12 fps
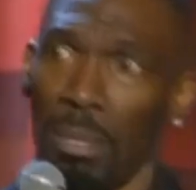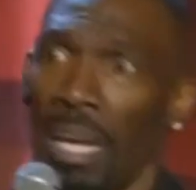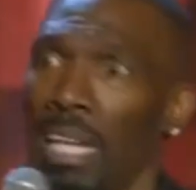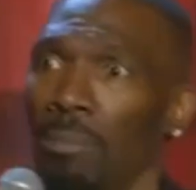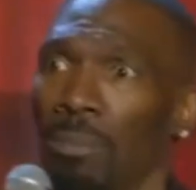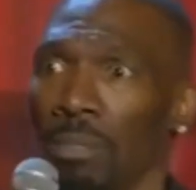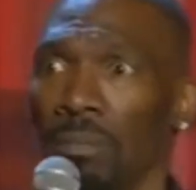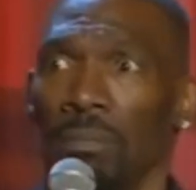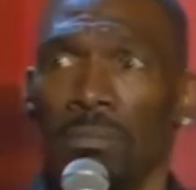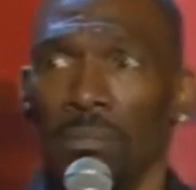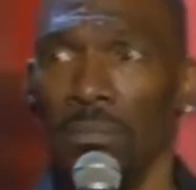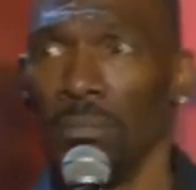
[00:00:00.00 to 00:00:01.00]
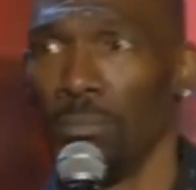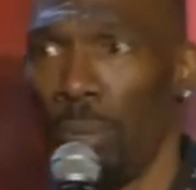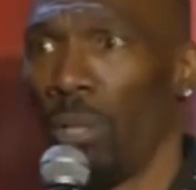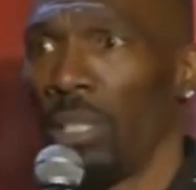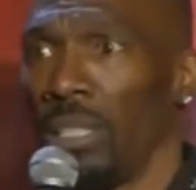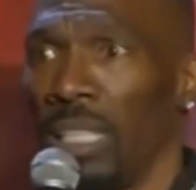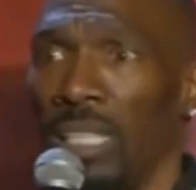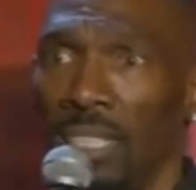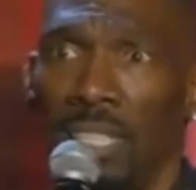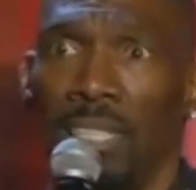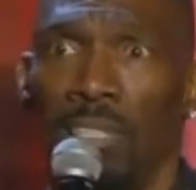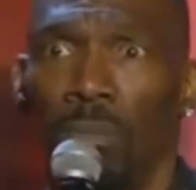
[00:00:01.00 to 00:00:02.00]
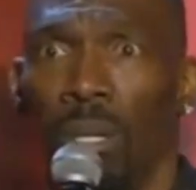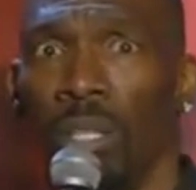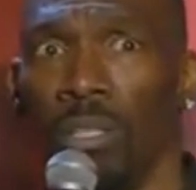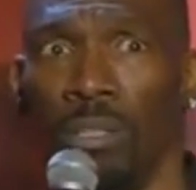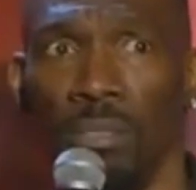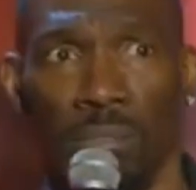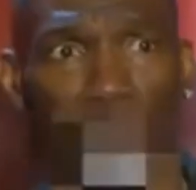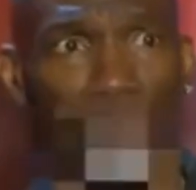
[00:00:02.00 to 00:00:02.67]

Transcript: mad when Paula Deen said the word.